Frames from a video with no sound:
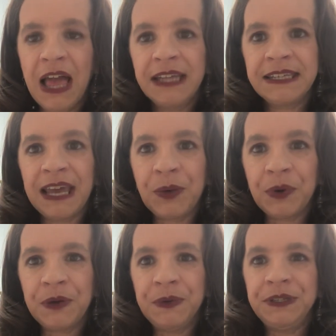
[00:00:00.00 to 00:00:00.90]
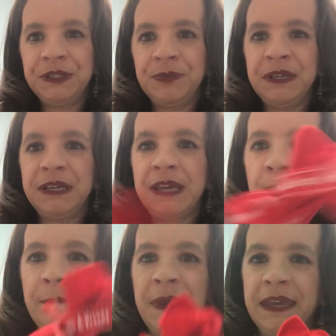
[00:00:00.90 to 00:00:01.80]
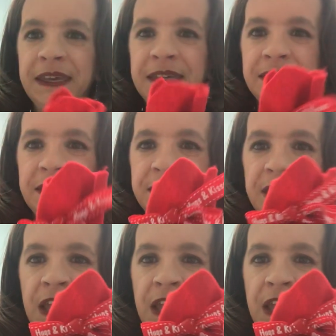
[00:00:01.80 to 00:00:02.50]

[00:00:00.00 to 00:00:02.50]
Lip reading: Today we're going to be making this